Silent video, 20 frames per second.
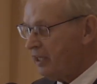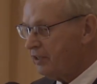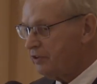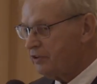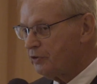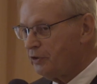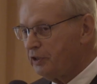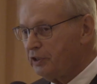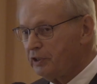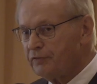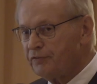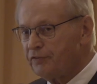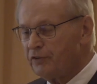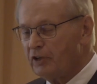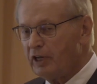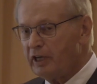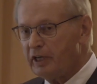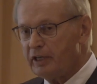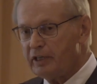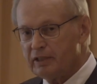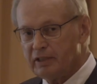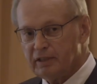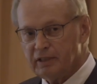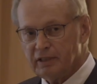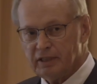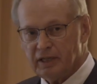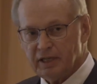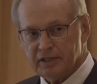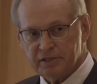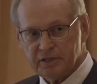During the flood,
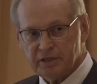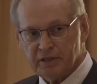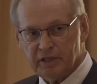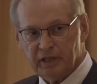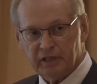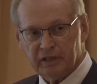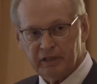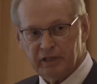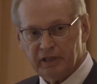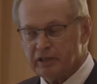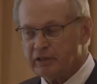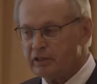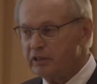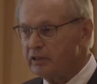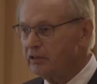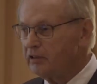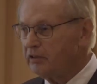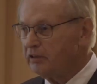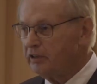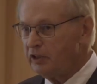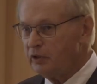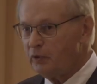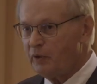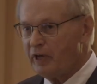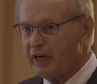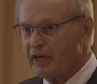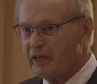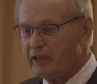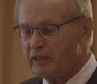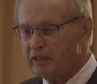I think that you
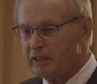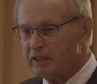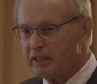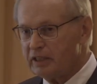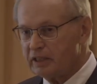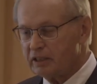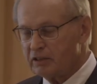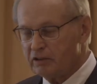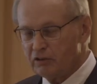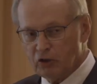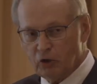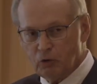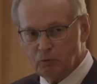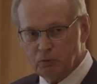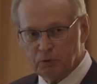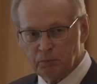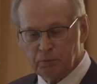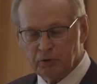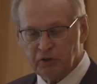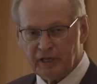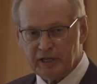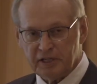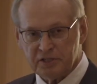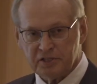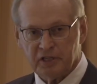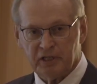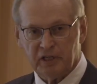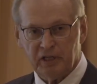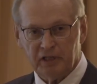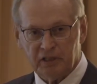had global
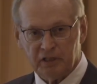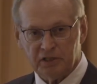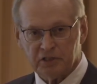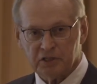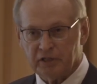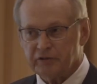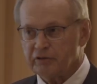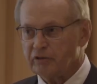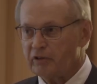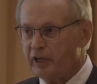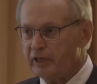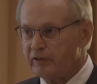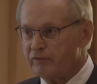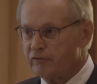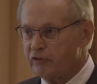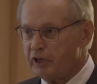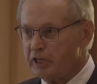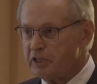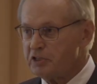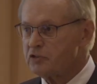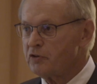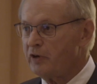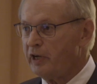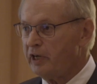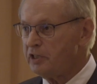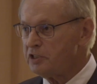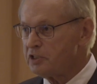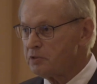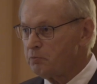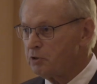plates hitting each other like freight
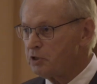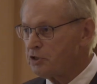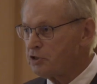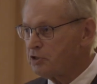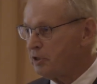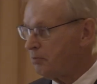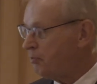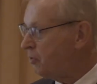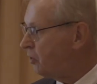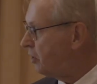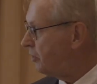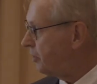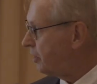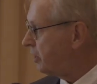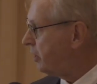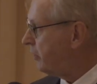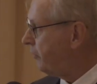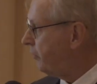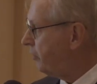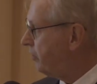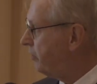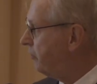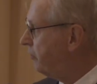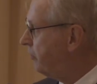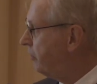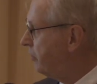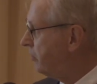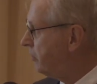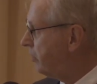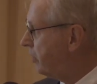trains pushed up all the current
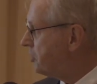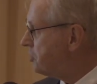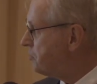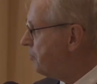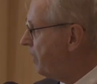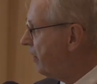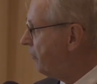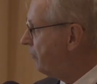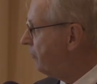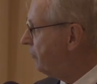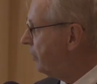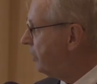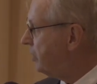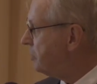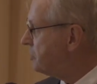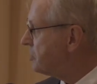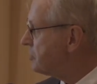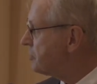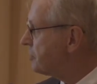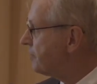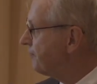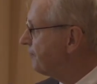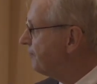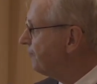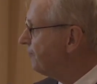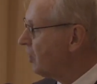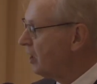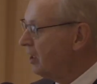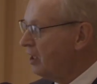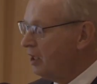large mountain ranges.
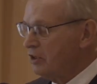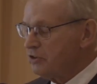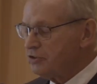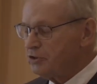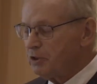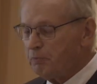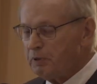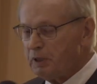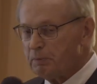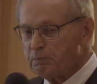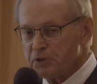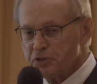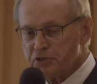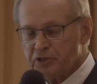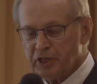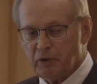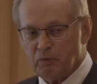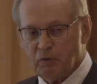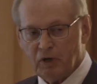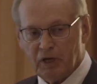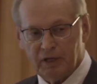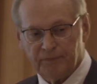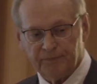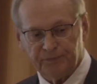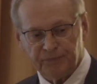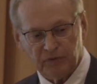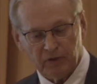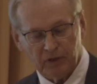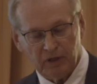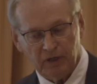So people say,
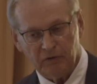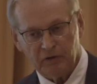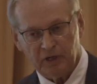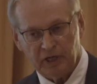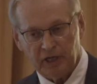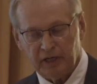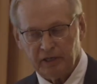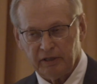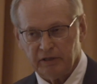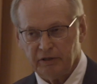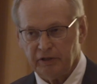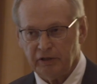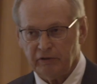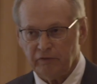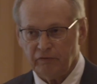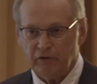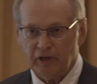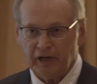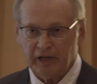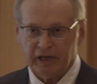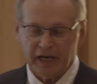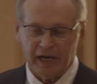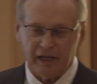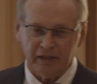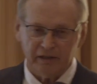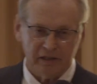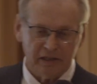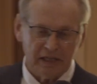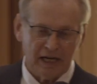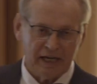well, okay,
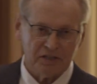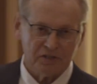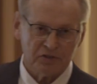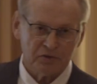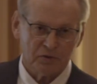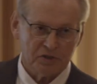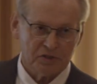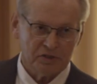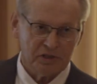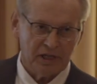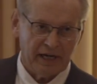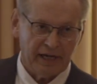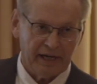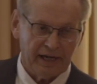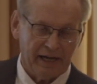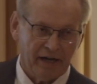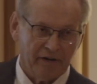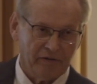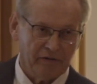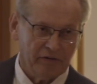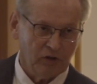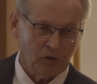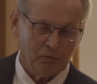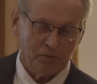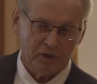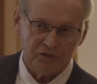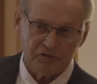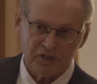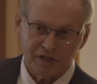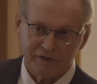again, the dinosaurs died out and
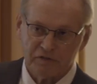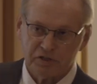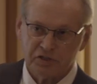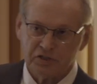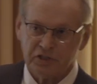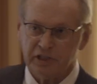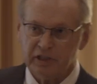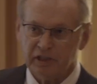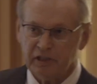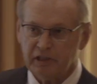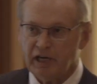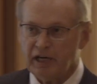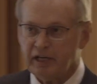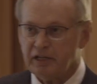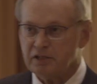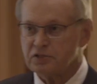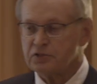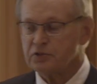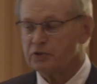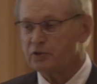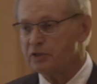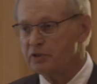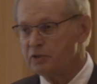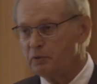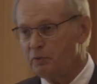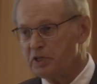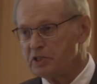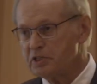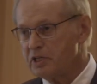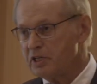nobody's ever seen a dinosaur, to
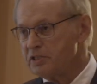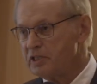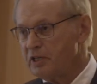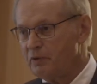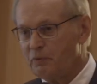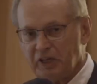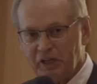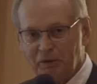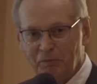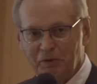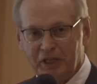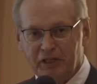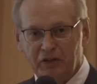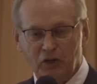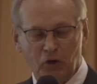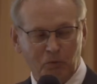which I say, what do you mean